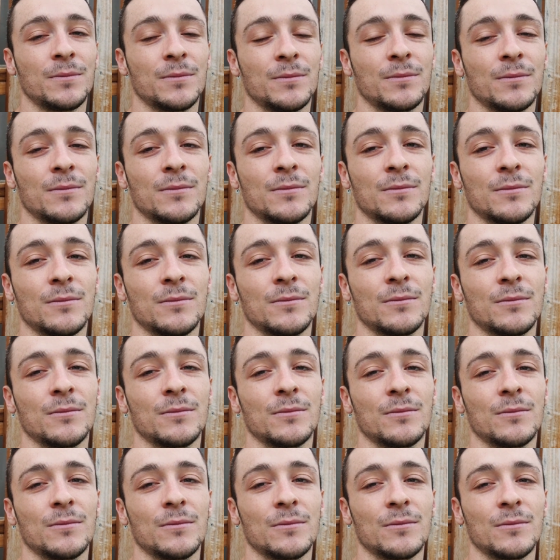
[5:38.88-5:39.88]

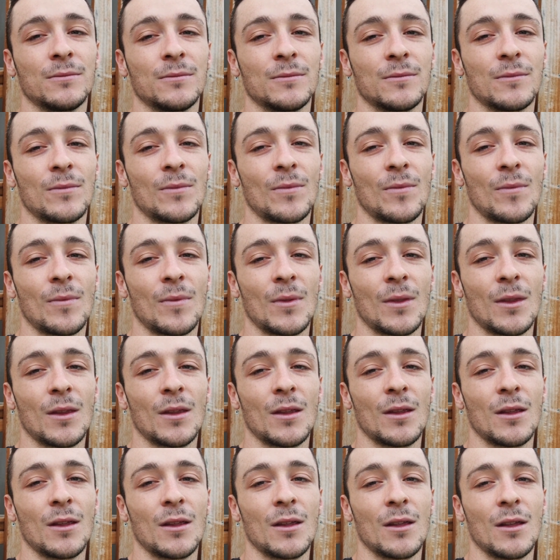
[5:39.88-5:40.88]

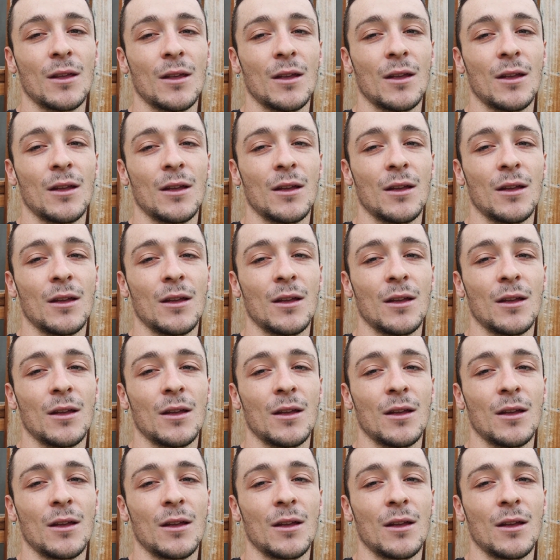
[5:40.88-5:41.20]
Nobody speaks.